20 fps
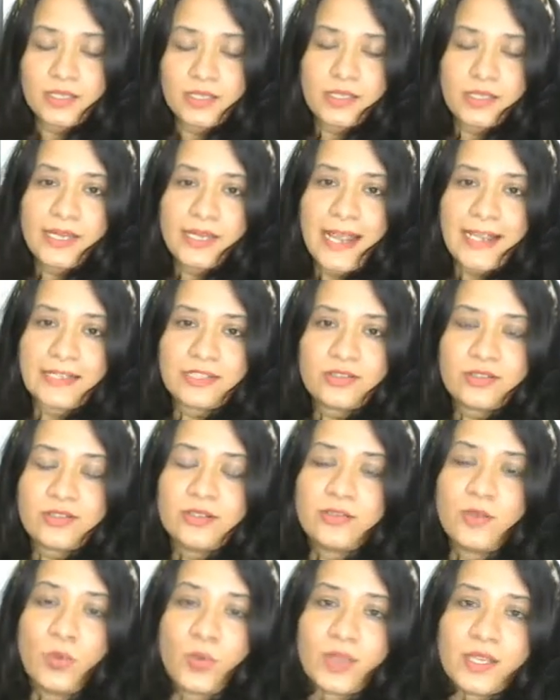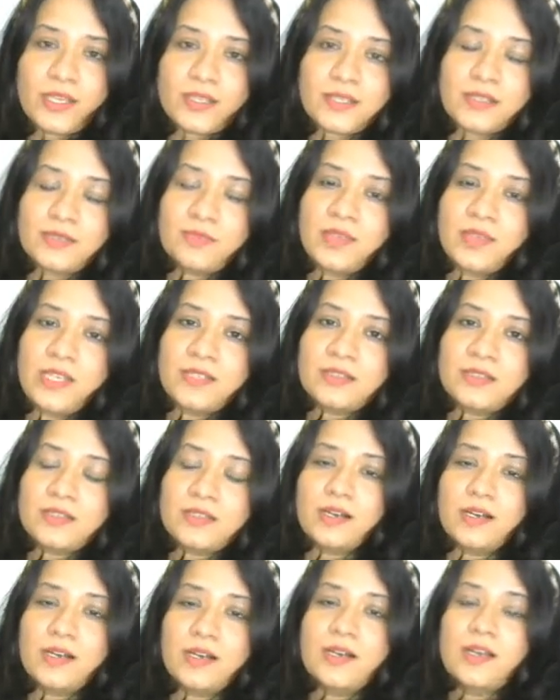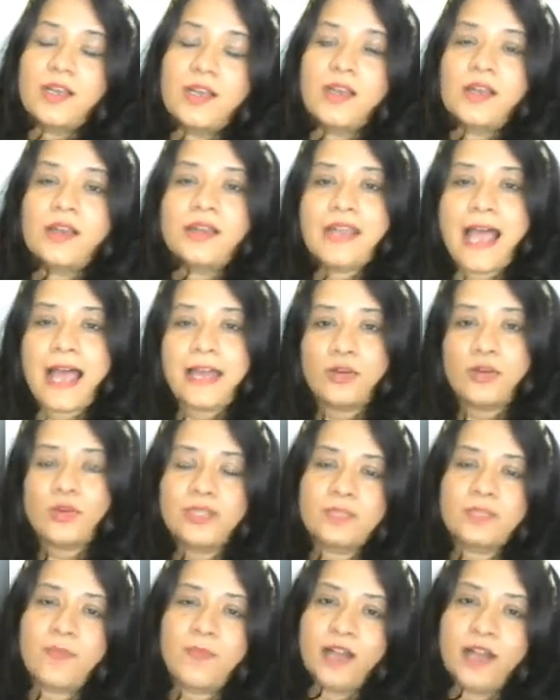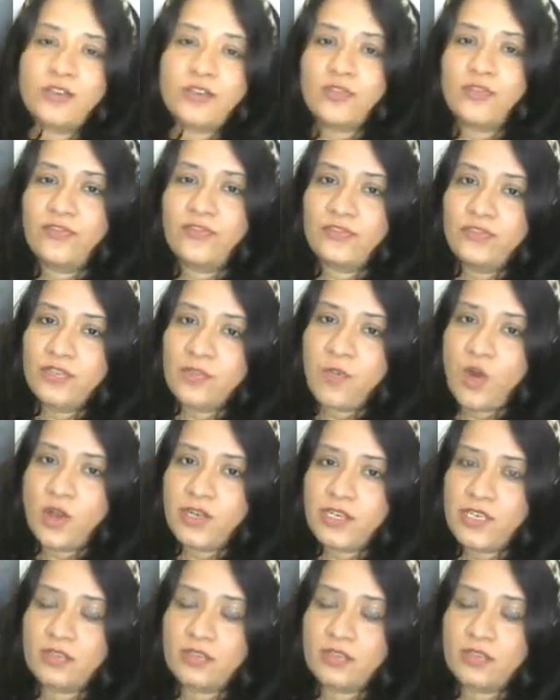The natural waist means the narrowest part of the body.